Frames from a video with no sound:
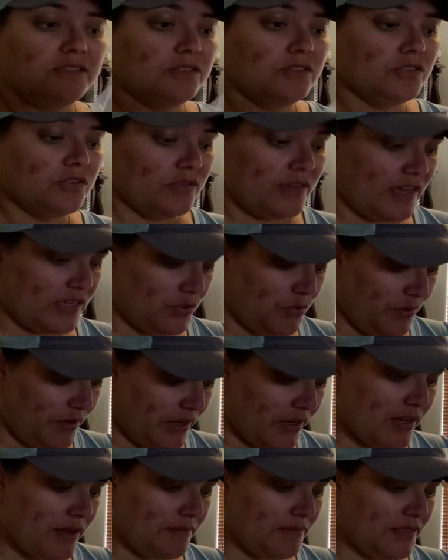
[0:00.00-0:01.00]
So that's where it
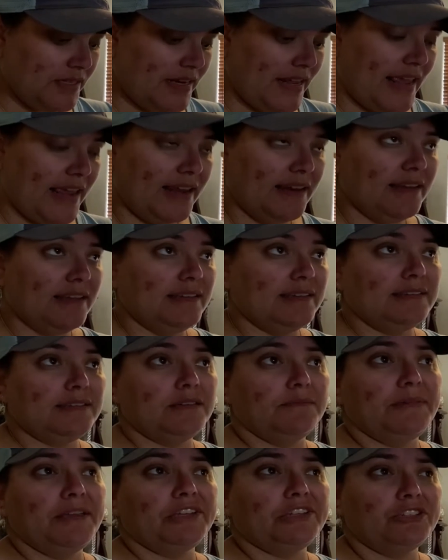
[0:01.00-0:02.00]
comes in handy, is to
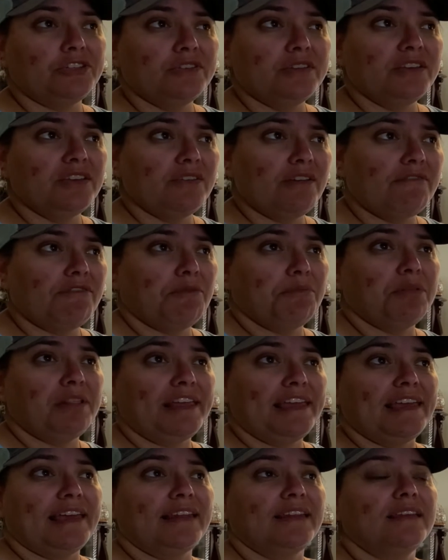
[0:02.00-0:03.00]
make sure that you have a
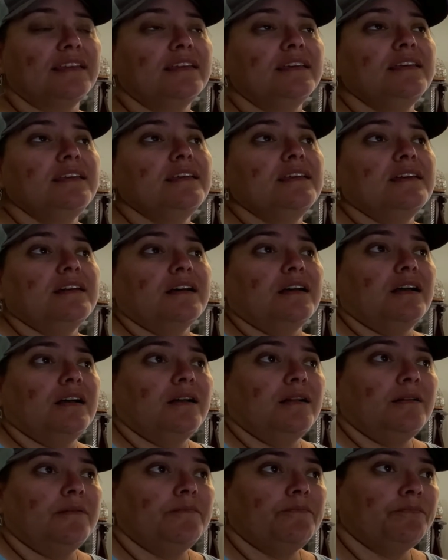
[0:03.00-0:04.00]
plan.
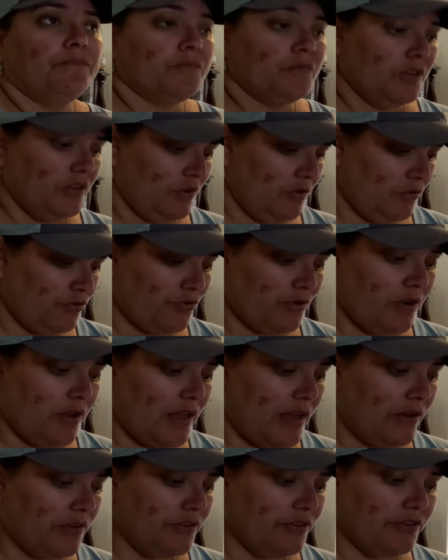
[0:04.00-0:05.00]
You know, draw
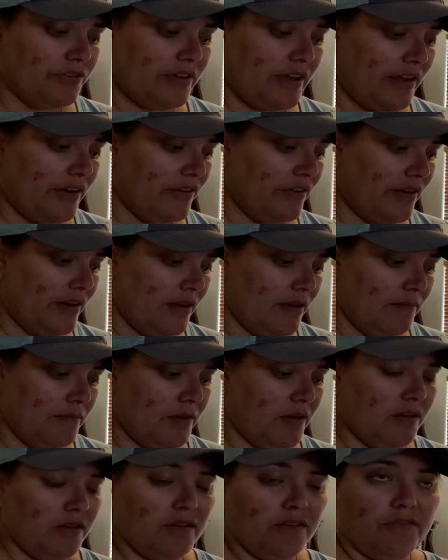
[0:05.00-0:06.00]
out your diagram
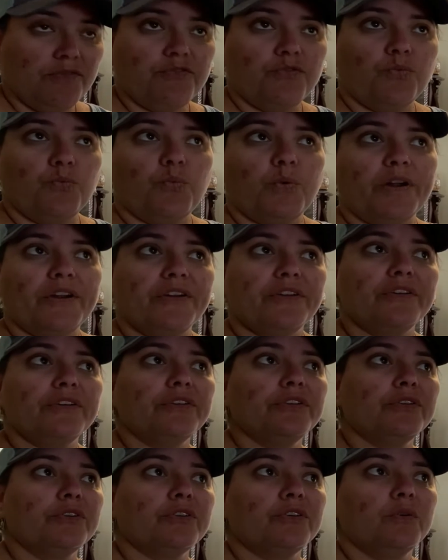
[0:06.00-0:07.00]
of where
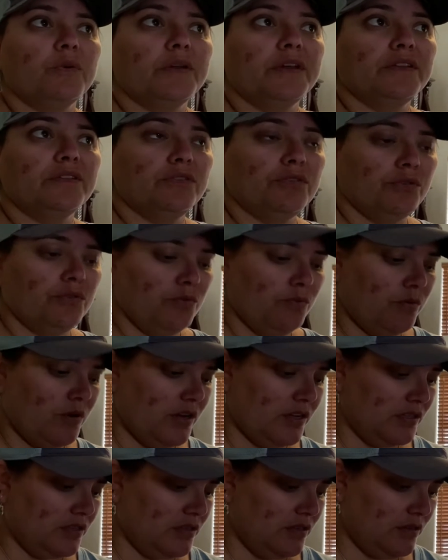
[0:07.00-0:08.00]
you're going to
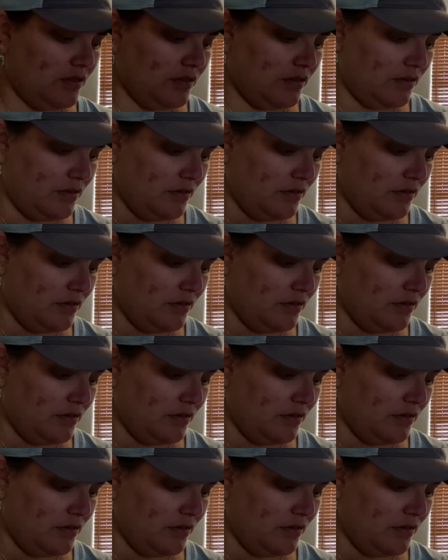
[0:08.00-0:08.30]
want to